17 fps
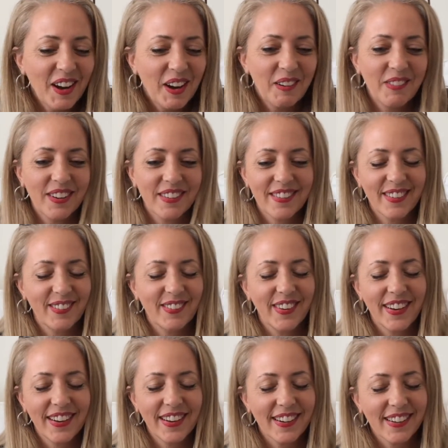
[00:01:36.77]
I must have
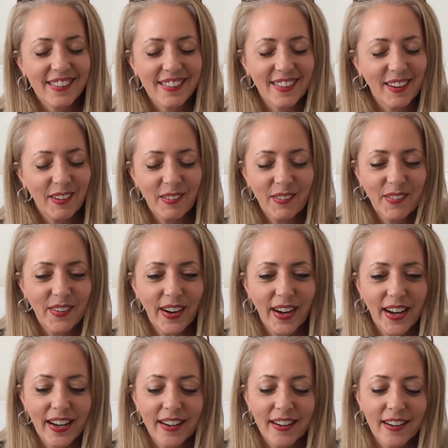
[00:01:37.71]
looked like a total
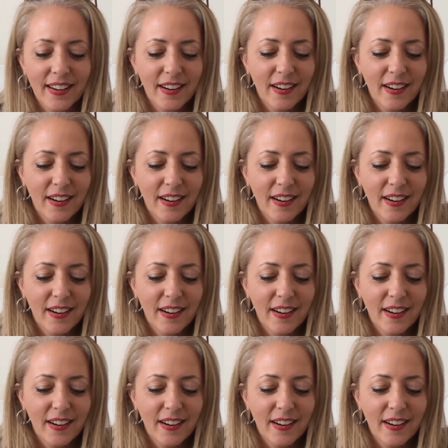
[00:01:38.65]
freak.